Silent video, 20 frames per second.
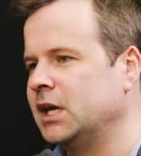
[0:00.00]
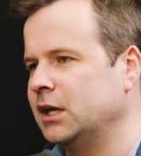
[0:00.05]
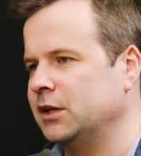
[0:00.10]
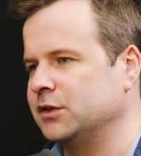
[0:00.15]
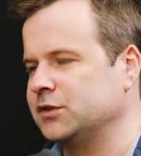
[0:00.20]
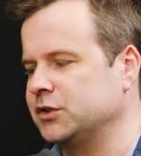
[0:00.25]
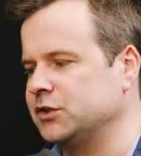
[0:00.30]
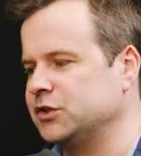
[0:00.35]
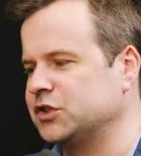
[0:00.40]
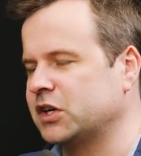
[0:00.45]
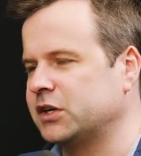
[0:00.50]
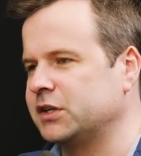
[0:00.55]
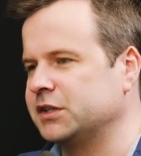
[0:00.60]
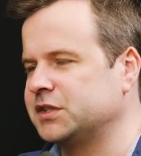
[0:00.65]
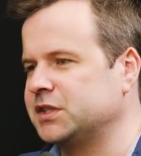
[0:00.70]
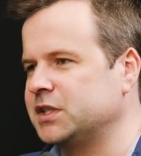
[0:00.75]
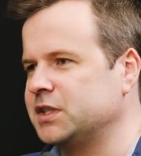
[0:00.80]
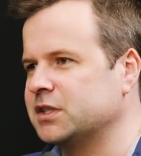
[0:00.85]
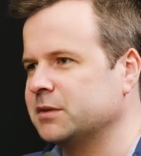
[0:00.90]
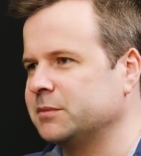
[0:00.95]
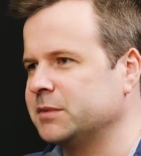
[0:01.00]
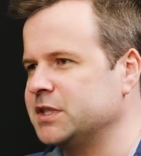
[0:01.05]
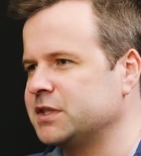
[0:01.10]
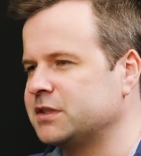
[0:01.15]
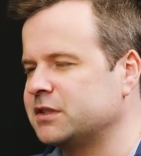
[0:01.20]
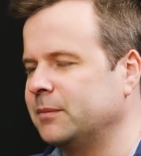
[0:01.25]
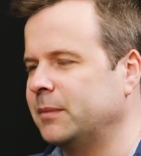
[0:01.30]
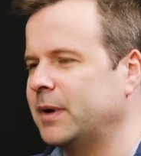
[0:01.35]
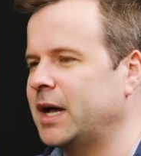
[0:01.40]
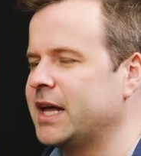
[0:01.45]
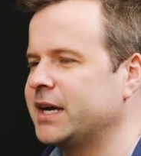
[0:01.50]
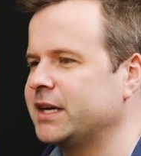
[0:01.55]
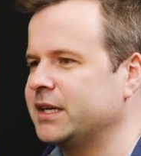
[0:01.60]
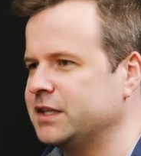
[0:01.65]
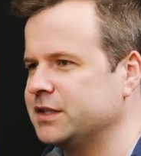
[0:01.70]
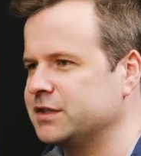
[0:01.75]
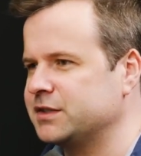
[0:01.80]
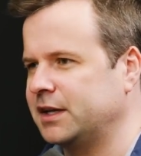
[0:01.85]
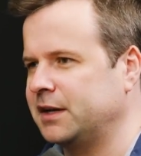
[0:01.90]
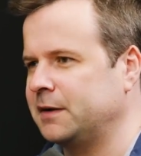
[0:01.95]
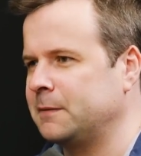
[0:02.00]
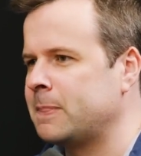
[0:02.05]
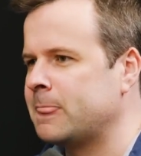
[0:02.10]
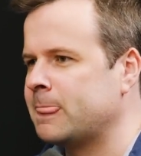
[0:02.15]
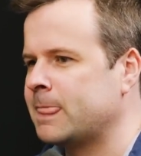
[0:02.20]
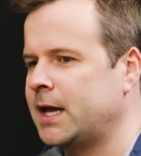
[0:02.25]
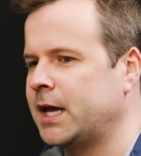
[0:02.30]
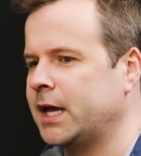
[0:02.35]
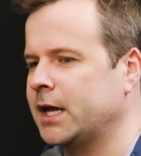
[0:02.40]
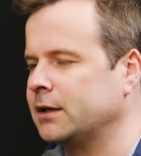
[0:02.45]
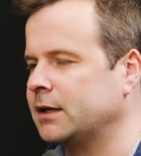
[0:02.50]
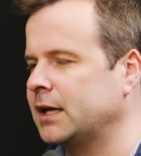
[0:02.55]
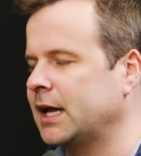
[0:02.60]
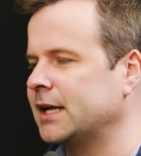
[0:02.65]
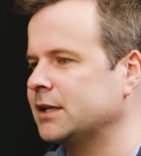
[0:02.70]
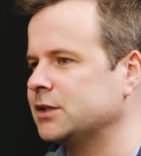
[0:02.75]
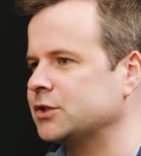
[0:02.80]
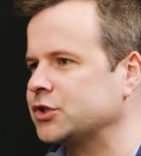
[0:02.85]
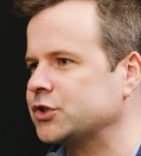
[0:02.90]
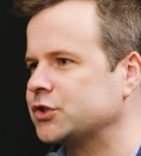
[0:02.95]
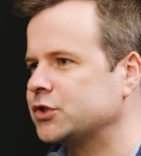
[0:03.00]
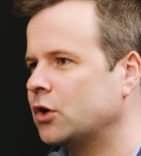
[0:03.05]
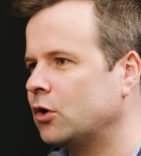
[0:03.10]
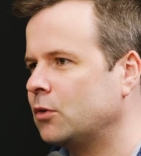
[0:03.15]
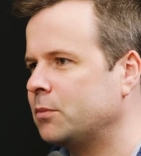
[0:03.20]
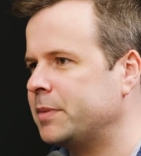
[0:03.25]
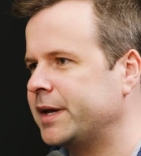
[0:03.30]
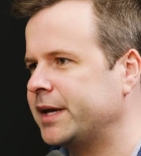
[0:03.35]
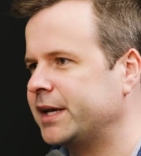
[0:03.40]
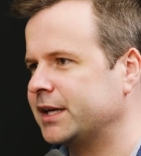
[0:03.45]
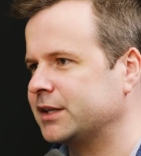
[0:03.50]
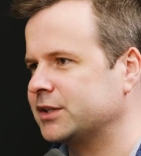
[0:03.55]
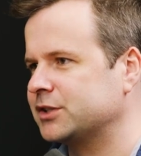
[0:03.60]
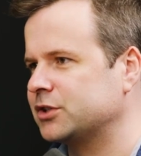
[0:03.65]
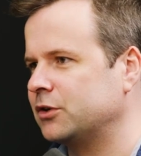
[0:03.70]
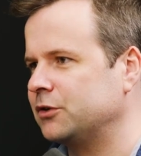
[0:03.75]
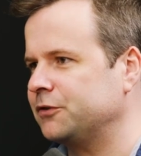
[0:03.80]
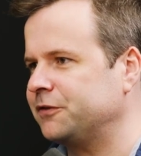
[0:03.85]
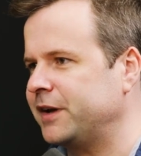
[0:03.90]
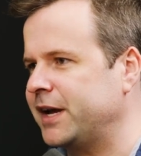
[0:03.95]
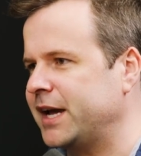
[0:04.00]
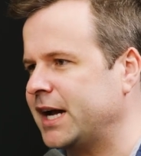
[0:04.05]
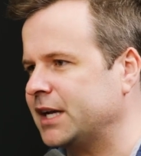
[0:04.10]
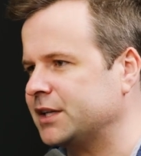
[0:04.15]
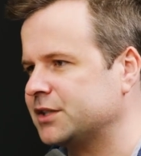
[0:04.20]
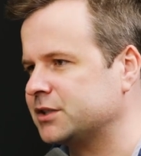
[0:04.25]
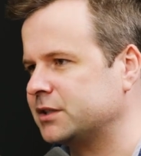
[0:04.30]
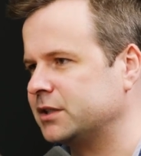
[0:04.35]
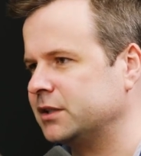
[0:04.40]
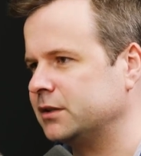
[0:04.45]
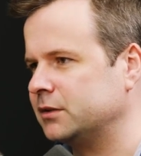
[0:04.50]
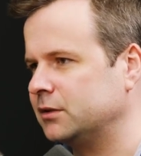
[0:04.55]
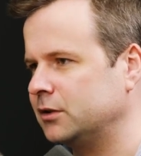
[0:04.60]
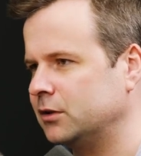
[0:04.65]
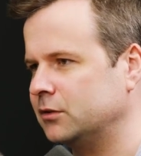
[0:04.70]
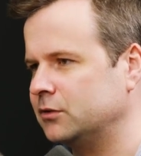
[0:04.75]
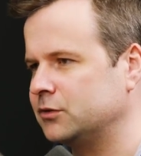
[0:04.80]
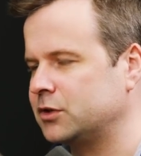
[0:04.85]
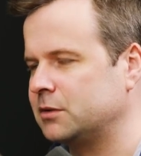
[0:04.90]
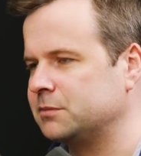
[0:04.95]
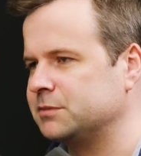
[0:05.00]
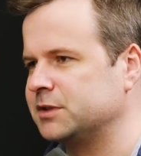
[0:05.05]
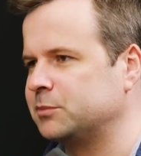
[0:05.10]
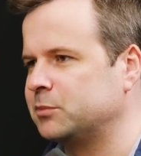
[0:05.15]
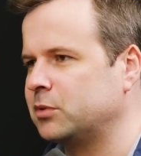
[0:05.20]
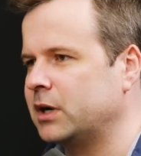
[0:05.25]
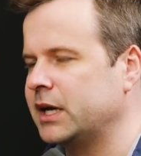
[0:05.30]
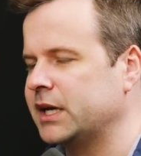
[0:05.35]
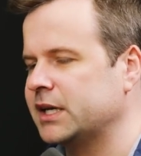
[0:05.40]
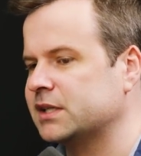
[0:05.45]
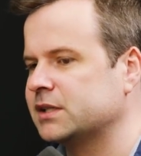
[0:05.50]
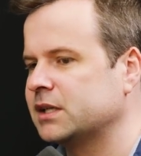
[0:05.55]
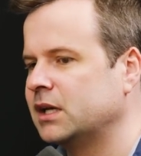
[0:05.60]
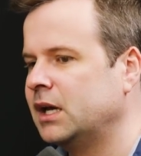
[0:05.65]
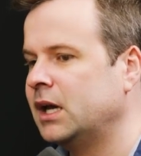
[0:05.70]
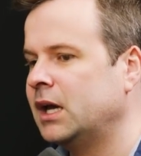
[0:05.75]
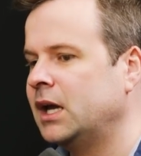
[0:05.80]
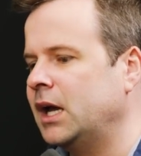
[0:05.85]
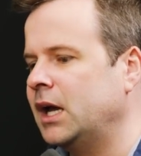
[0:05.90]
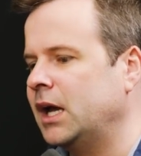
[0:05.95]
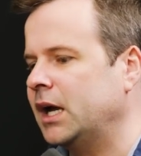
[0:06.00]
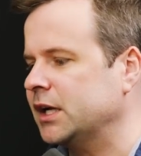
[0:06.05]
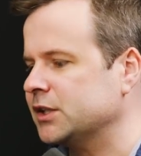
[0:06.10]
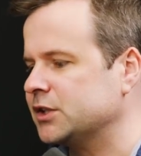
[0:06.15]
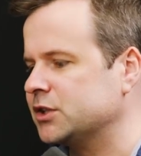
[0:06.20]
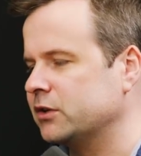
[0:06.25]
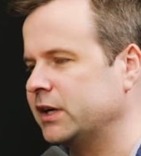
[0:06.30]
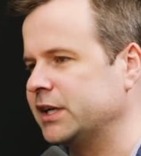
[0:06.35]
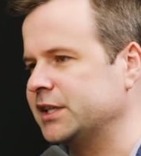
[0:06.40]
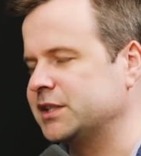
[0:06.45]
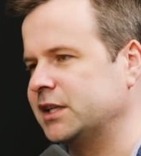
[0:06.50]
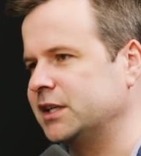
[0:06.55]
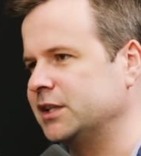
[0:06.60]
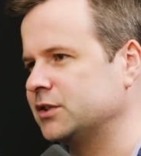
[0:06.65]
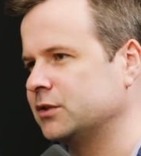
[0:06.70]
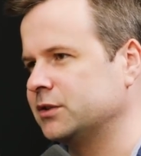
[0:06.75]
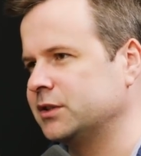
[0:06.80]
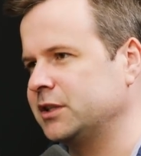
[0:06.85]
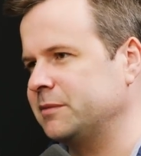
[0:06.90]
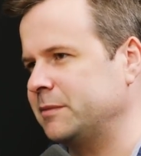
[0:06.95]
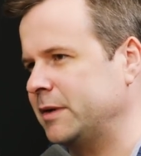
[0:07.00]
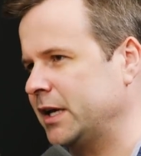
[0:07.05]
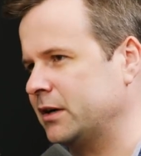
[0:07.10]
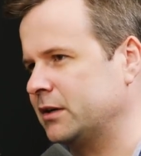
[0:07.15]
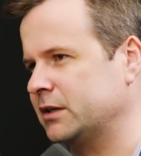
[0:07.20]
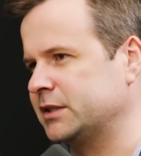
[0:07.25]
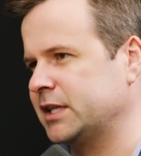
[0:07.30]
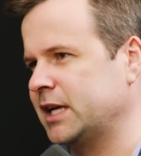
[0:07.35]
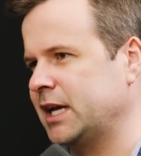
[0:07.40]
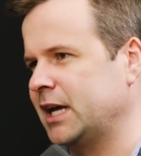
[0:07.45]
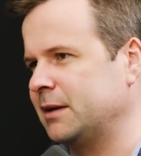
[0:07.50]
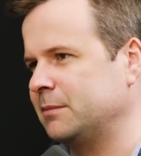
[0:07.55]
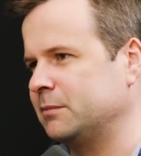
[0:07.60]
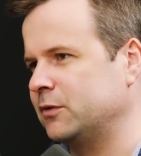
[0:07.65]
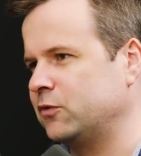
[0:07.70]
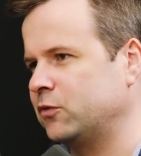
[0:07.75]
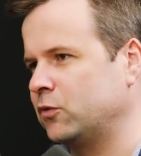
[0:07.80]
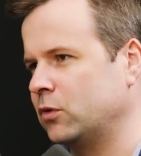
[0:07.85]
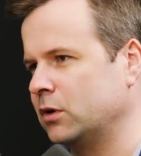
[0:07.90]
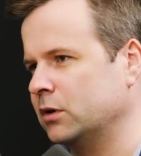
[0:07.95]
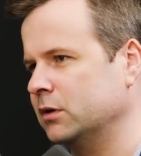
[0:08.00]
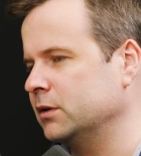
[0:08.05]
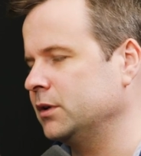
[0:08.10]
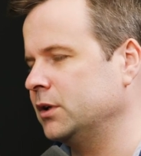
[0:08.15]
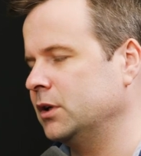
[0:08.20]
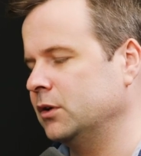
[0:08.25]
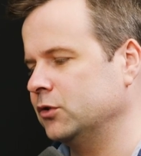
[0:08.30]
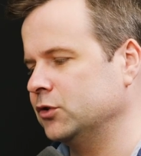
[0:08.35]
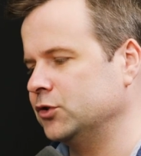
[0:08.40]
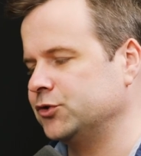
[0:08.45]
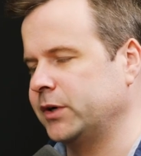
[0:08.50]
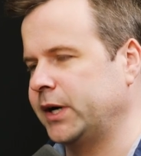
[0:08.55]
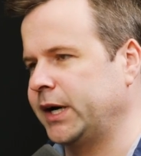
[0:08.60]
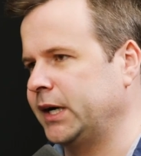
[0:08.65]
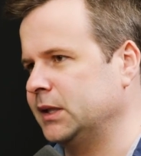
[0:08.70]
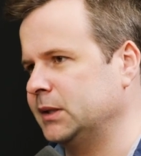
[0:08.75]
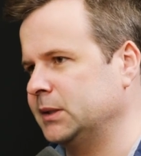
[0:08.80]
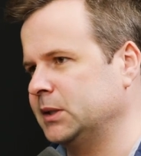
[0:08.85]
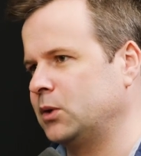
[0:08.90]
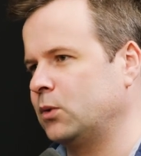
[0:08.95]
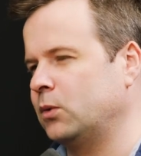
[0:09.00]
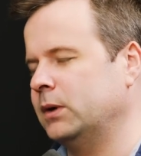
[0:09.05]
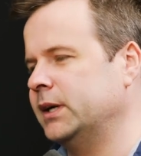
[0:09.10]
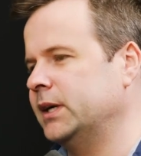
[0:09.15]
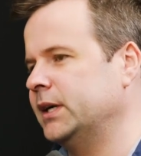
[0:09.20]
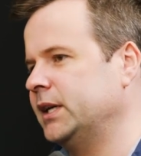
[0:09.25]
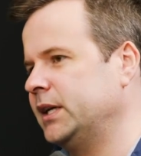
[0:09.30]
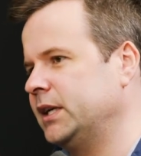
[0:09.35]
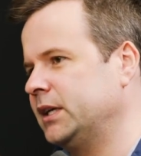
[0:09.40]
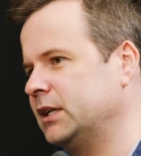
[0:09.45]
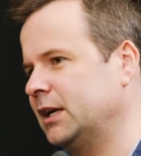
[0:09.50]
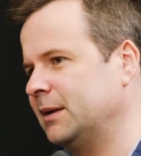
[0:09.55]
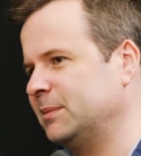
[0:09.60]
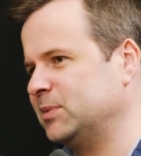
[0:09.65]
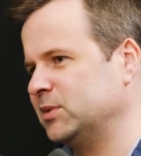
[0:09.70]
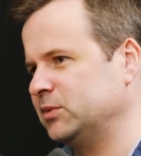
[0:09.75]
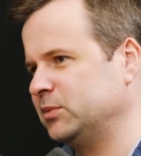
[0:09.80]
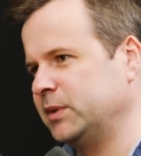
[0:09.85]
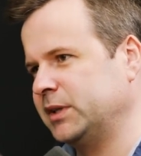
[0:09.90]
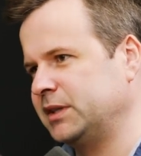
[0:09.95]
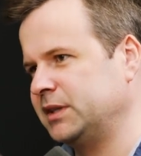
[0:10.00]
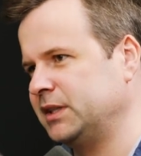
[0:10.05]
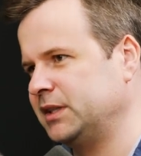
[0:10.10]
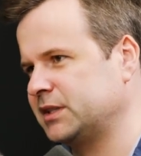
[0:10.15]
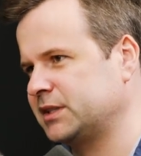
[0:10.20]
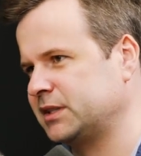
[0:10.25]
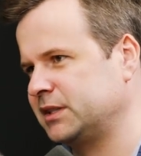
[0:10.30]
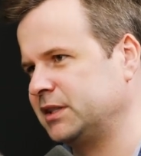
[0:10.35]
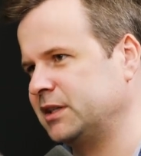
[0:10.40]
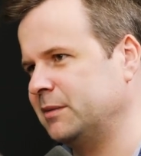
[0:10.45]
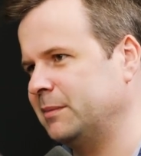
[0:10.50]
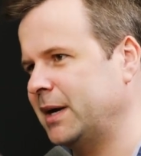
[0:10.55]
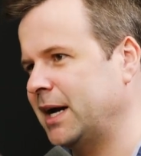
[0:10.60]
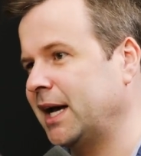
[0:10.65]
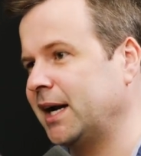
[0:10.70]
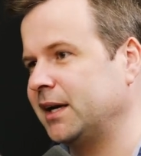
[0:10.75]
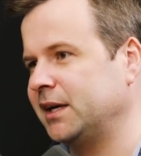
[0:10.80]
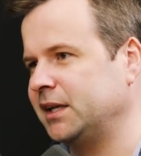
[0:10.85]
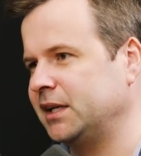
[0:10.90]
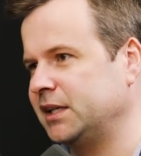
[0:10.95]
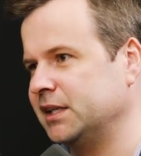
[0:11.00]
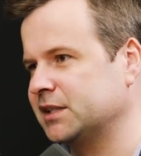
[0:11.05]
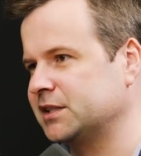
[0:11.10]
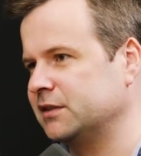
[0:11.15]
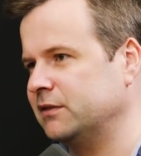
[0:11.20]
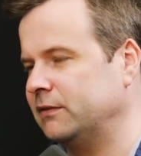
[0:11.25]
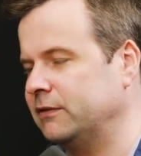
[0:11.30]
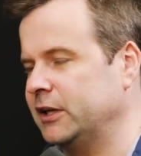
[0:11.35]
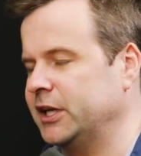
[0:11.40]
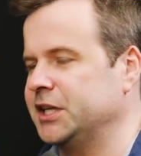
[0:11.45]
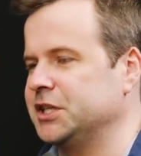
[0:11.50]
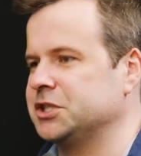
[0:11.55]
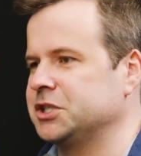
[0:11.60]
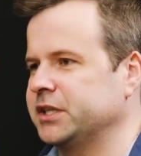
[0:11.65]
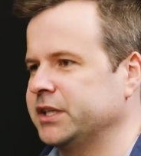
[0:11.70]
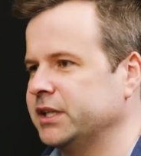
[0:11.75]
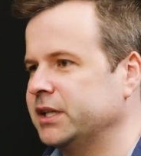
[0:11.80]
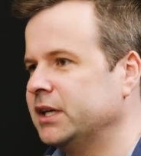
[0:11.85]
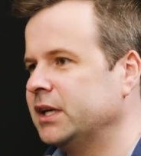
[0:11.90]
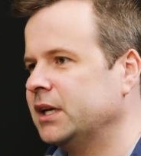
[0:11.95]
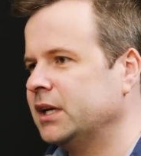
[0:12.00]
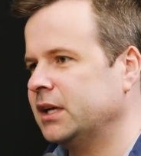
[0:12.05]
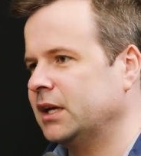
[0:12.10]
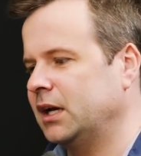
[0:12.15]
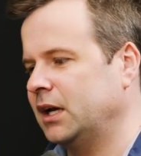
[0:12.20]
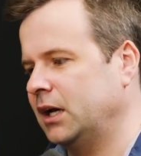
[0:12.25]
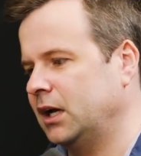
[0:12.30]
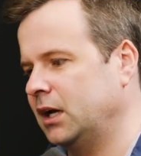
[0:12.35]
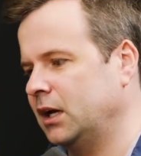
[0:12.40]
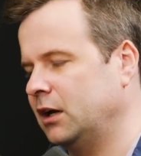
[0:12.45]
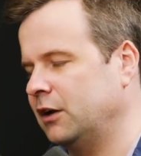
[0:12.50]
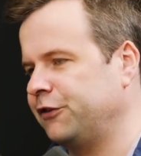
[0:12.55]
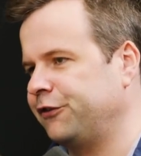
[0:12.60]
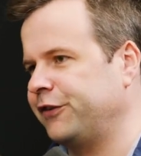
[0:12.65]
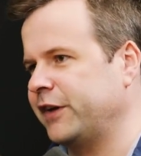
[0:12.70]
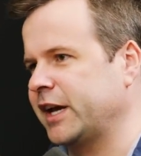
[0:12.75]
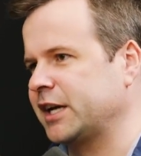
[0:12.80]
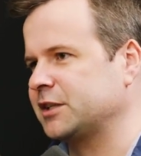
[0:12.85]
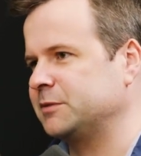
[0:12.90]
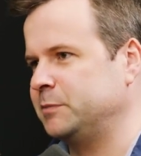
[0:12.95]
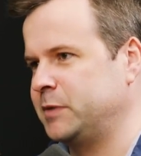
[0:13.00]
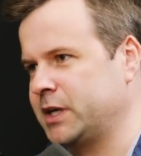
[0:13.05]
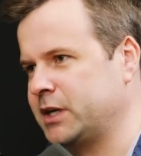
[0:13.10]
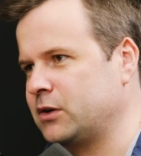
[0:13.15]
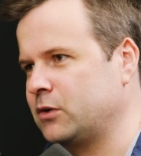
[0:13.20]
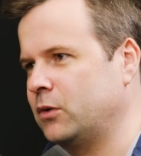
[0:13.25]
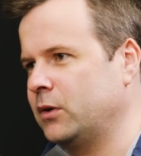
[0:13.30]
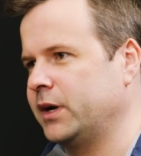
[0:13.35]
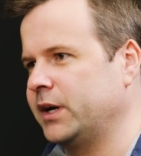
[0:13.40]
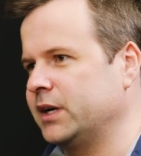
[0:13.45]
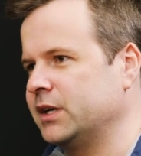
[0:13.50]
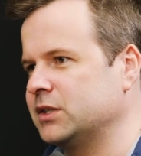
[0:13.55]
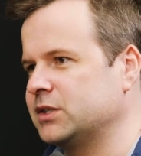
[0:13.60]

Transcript: And so, you started to see some of these commodities that had gotten so big so fast, you know, in terms of price and so I said, it's only a matter of time before you know the drain in liquidity, coupled with this commodity disinflation, uh, affects Bitcoin.